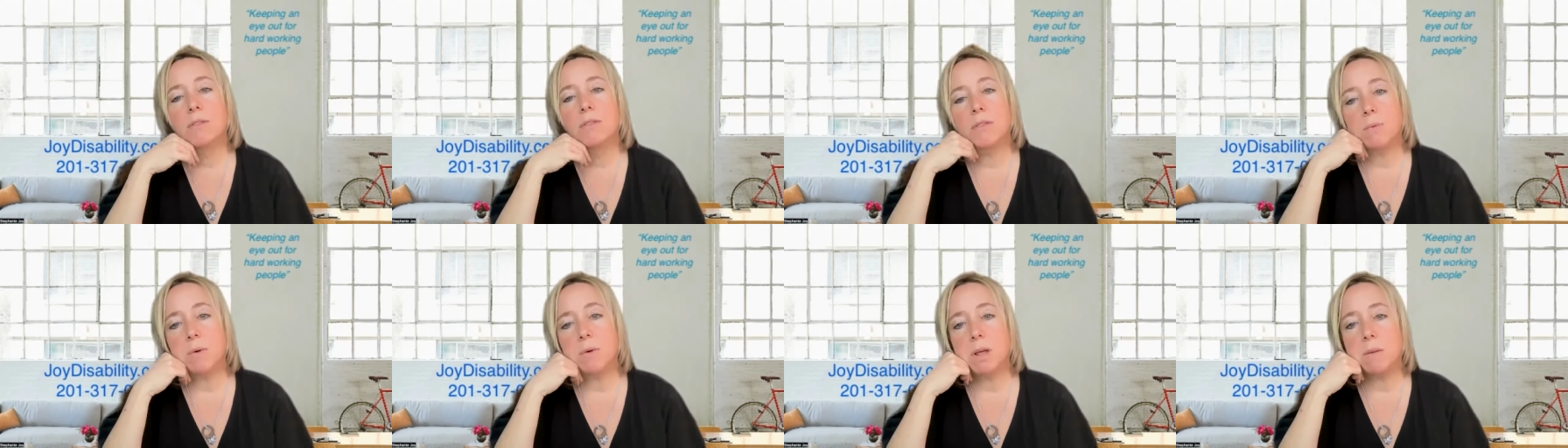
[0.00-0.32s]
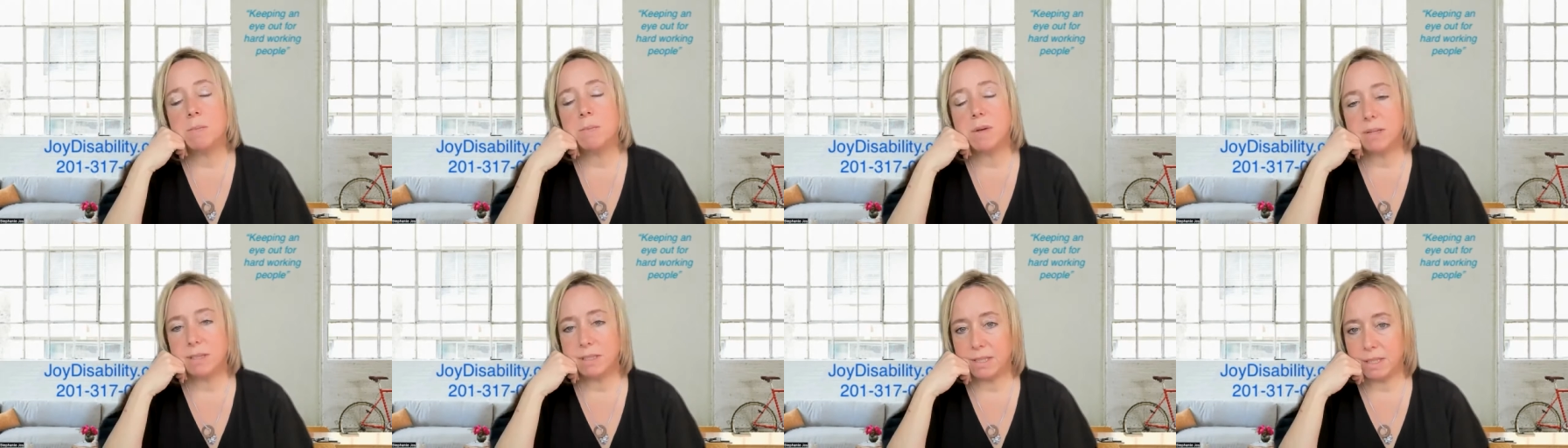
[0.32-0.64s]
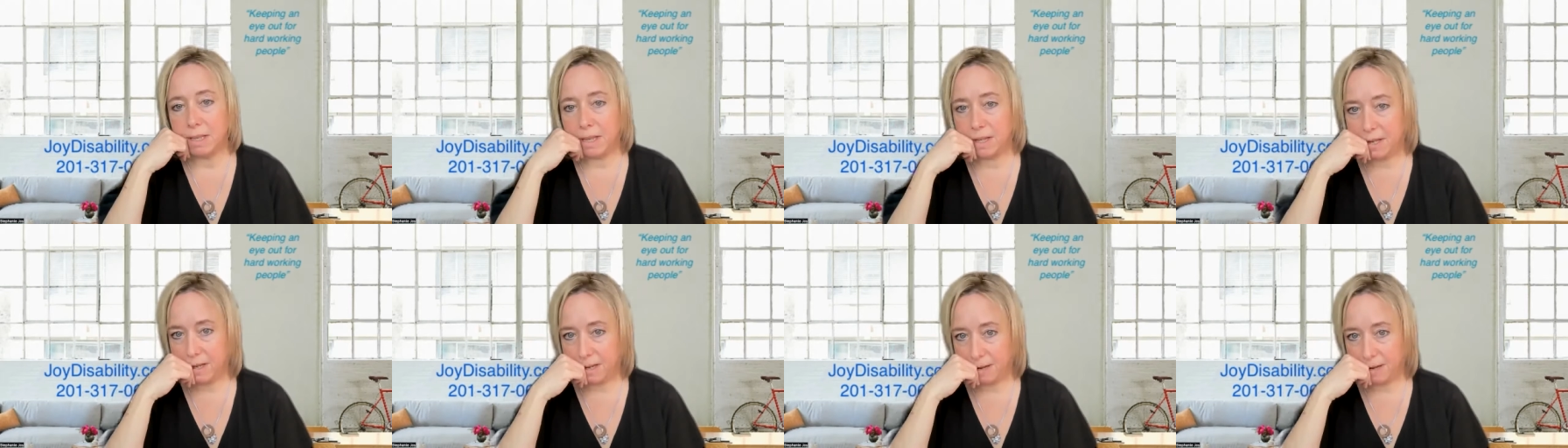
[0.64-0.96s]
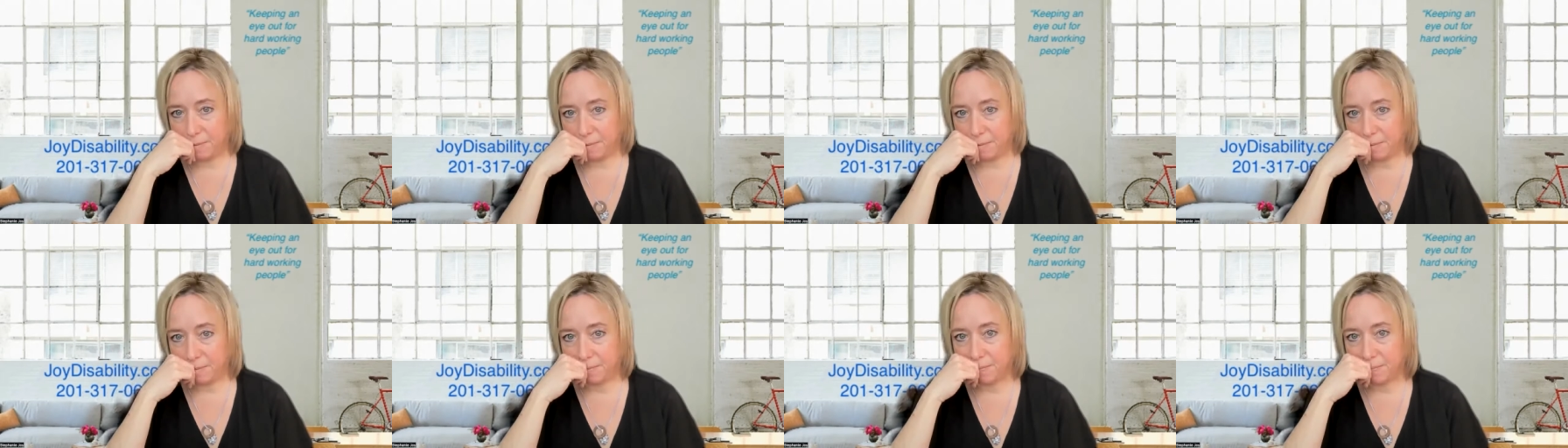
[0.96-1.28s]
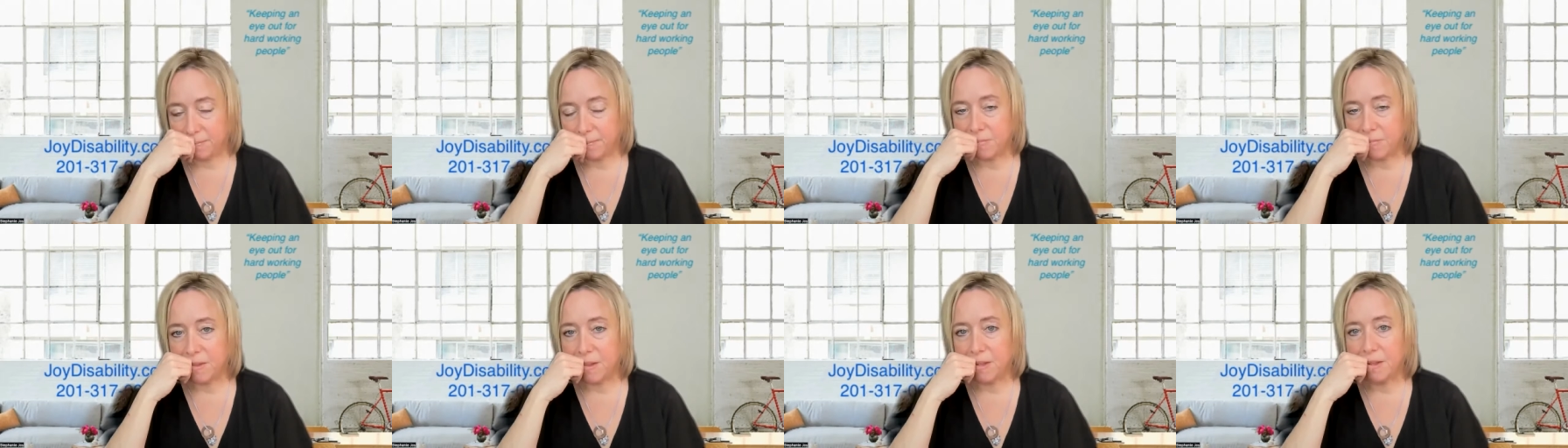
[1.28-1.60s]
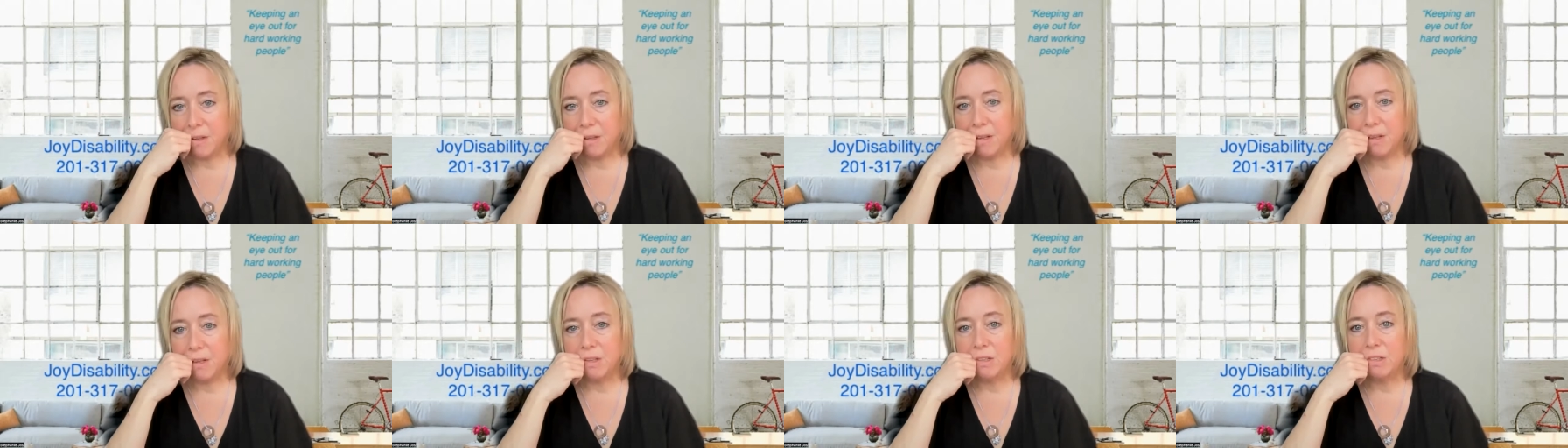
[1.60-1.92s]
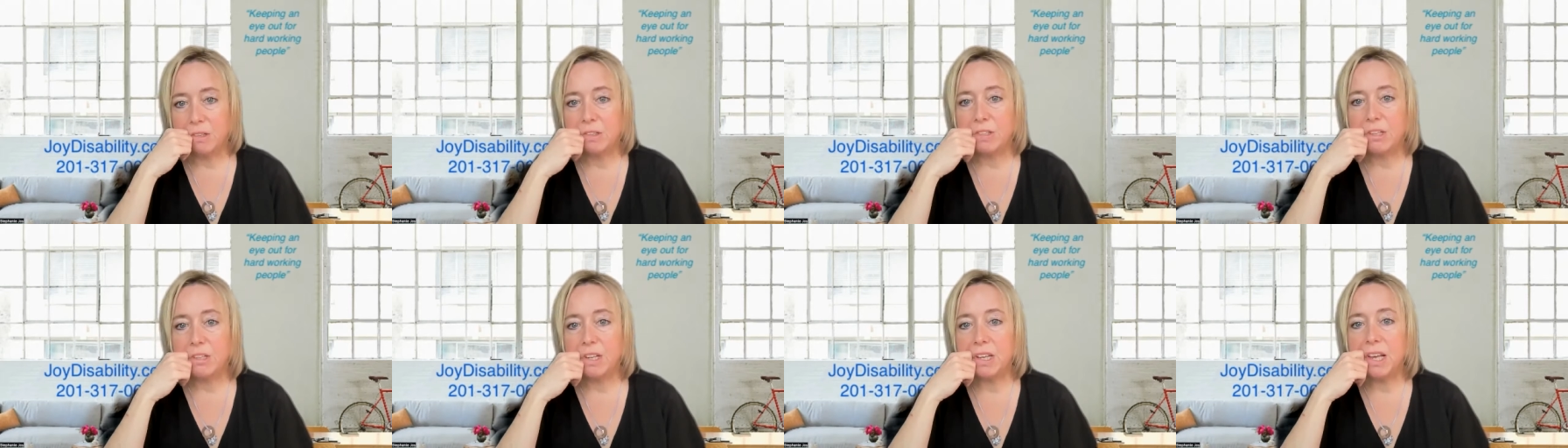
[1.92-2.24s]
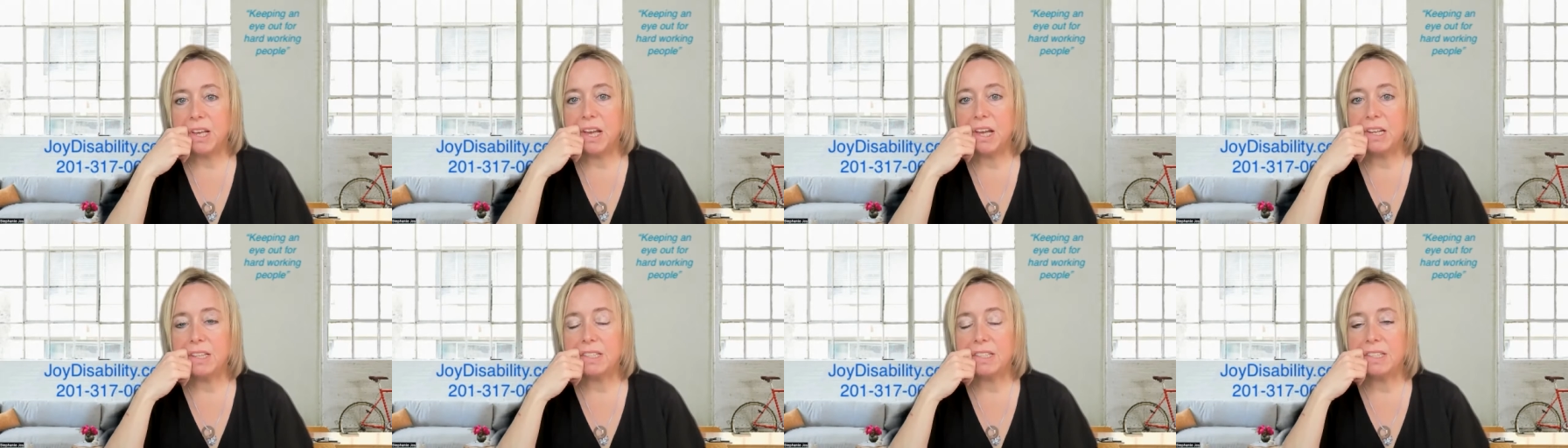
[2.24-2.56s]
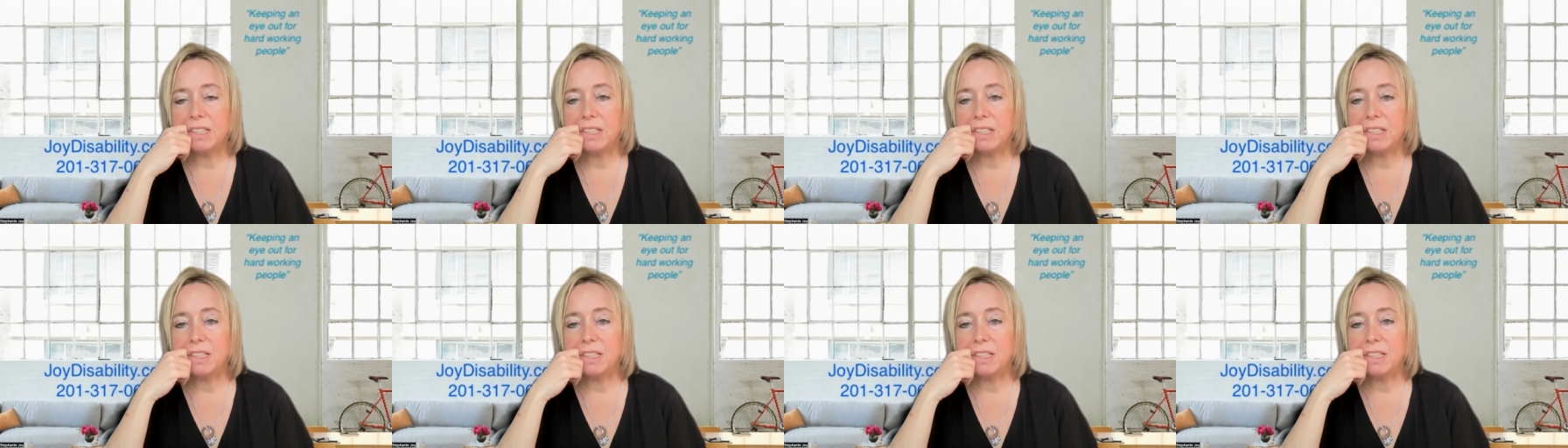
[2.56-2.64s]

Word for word: Three months in, she gets